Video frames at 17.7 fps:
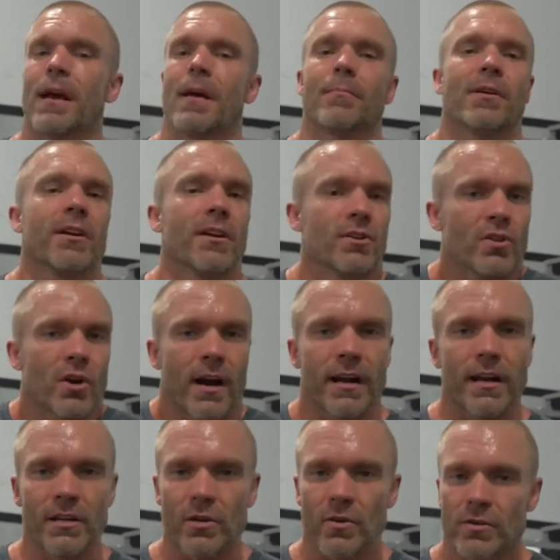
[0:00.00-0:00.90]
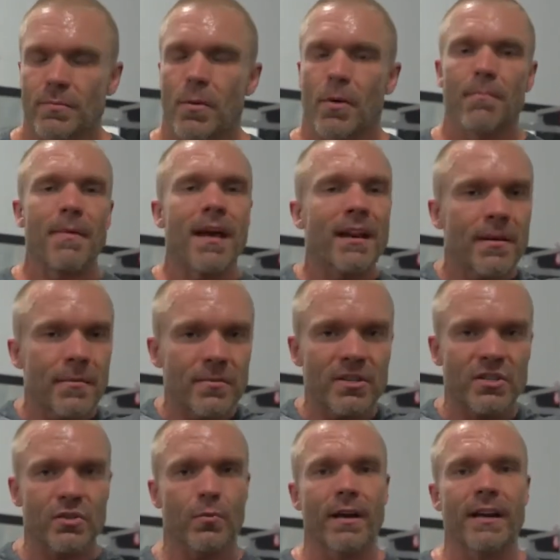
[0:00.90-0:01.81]
I'm gonna try to use momentum
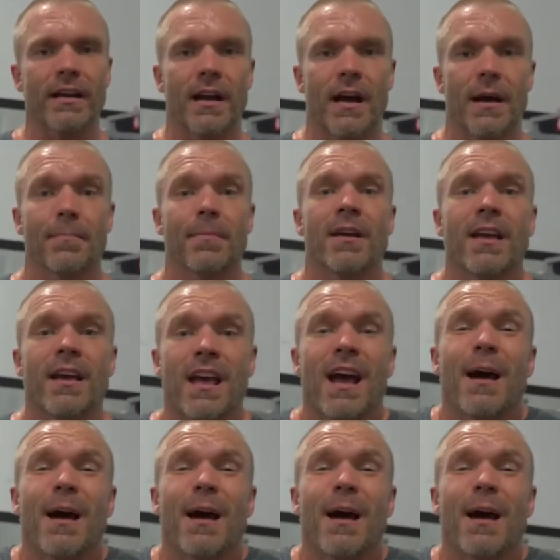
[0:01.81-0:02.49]
to swing it up.